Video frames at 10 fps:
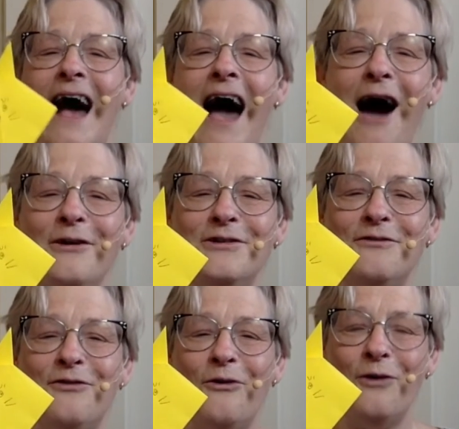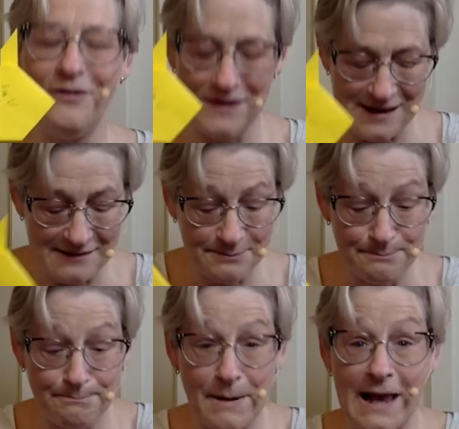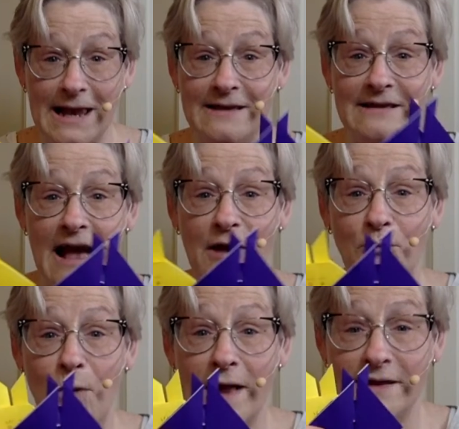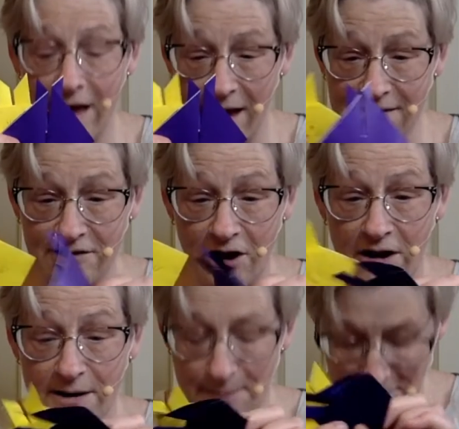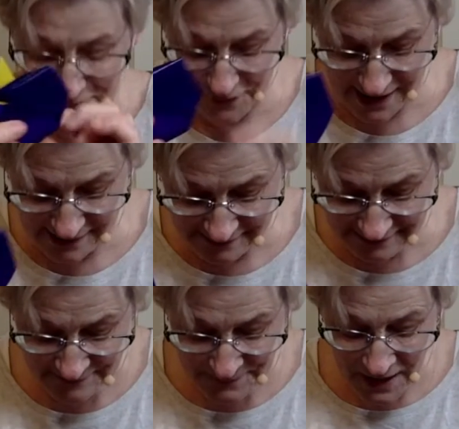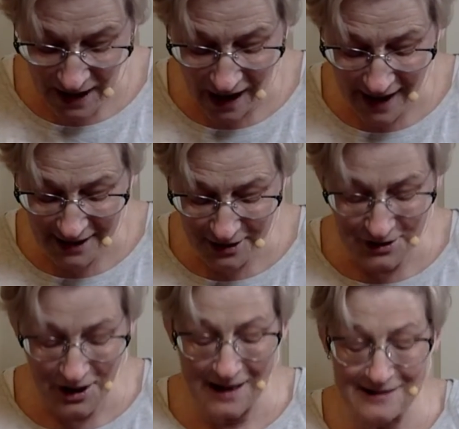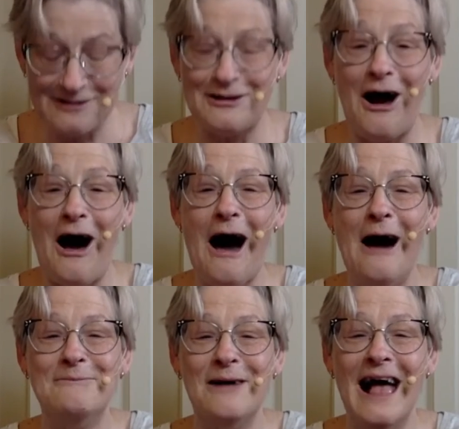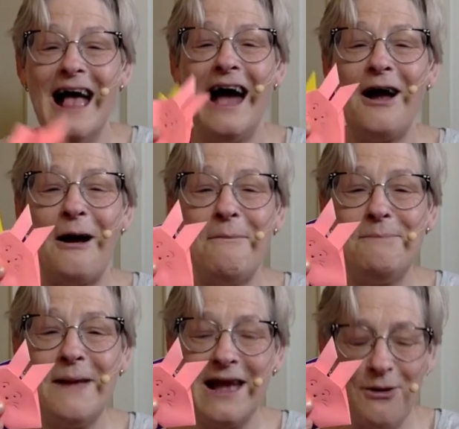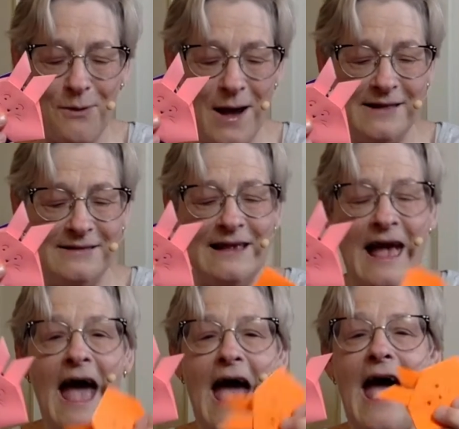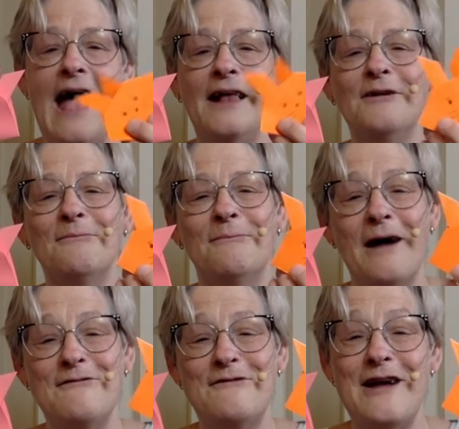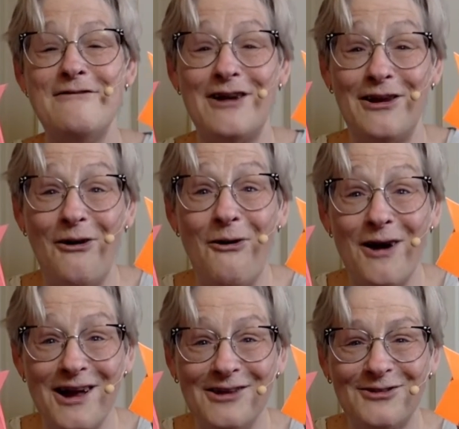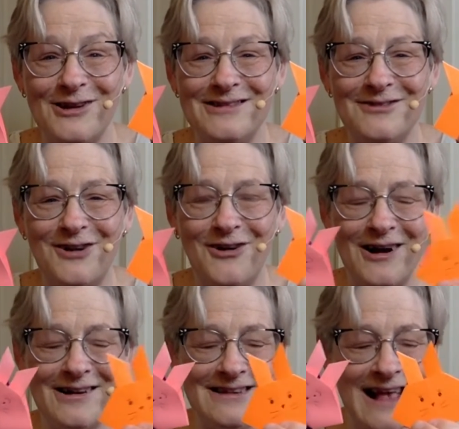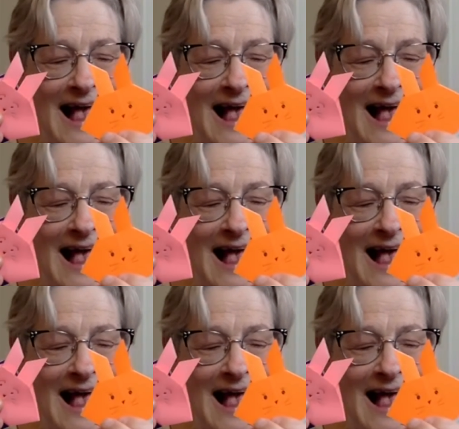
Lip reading: how to fold these bunnies. And once I started, my friends, I could not stop. There are pink ones and my favorite orange ones, of course.